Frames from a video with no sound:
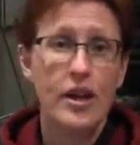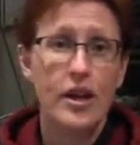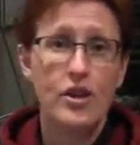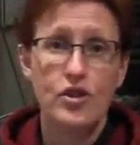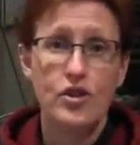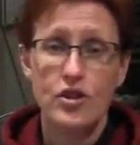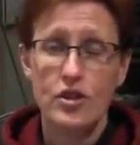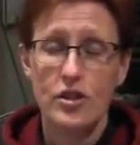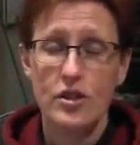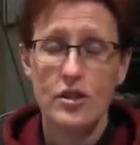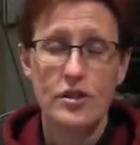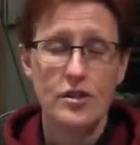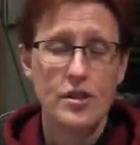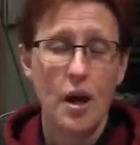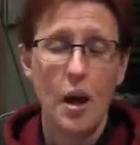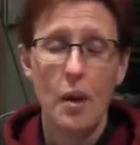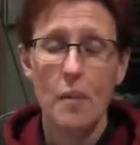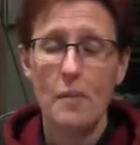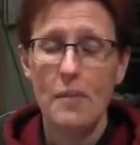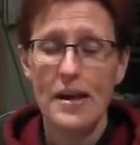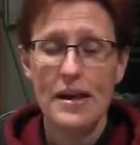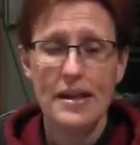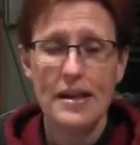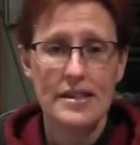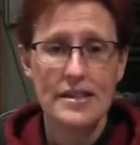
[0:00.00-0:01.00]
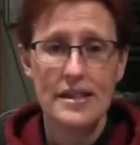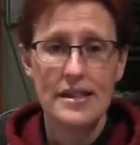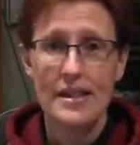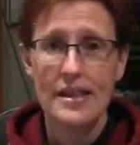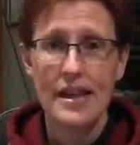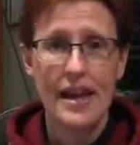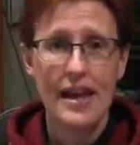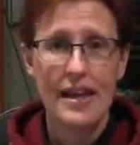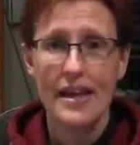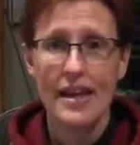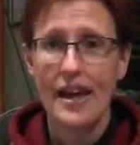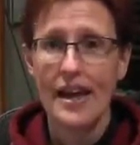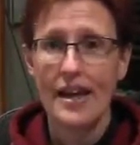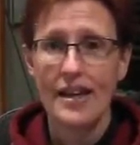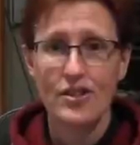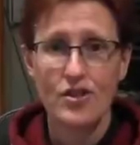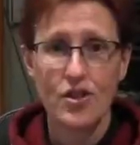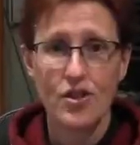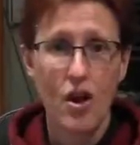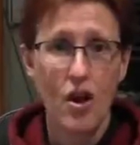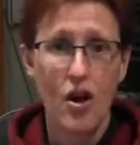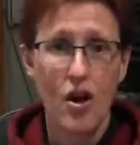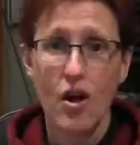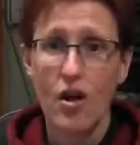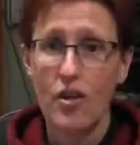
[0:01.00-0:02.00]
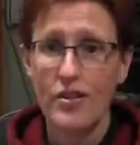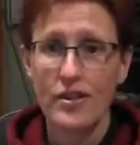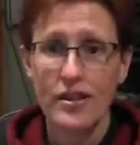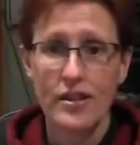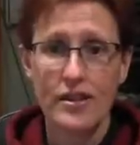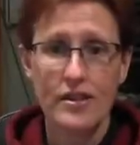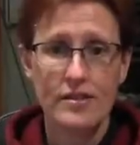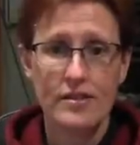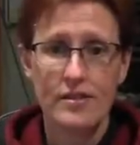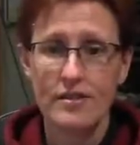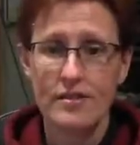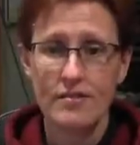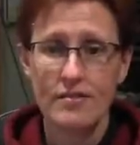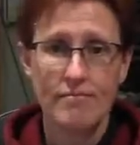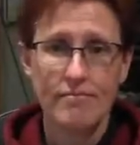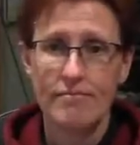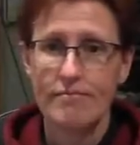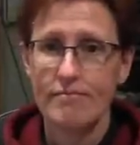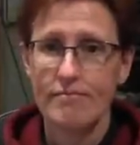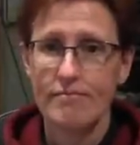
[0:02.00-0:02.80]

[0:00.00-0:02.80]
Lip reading: she's amazing and has all these